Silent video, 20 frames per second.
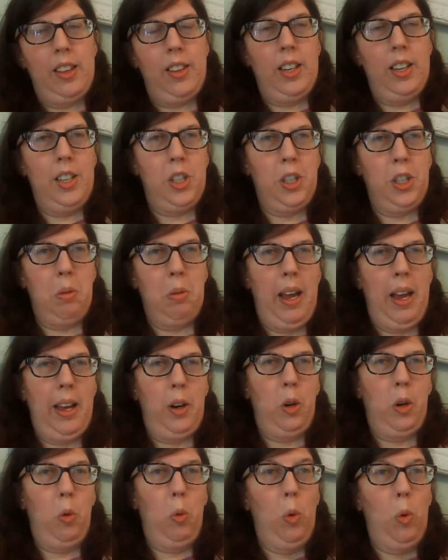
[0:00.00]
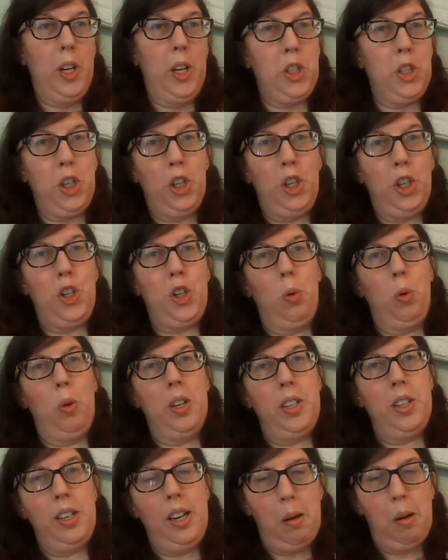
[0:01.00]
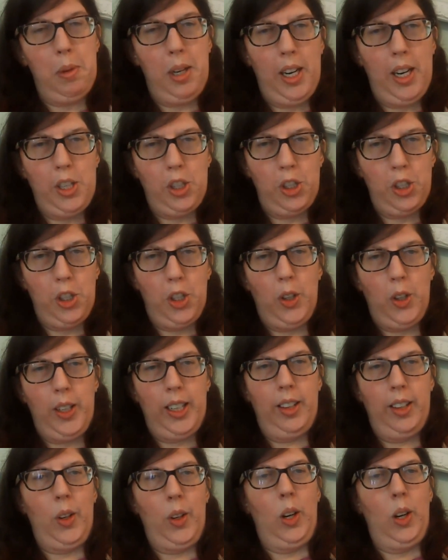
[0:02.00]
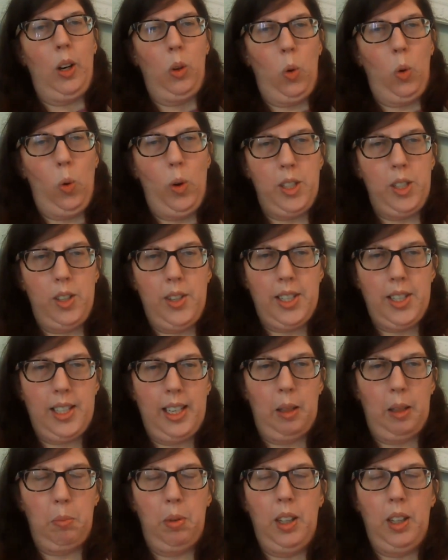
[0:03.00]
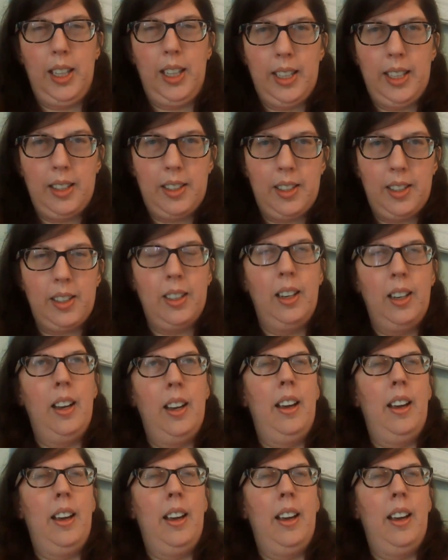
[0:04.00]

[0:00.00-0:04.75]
and it shouldn't matter what church or what denomination you're in, they're all going to the same place.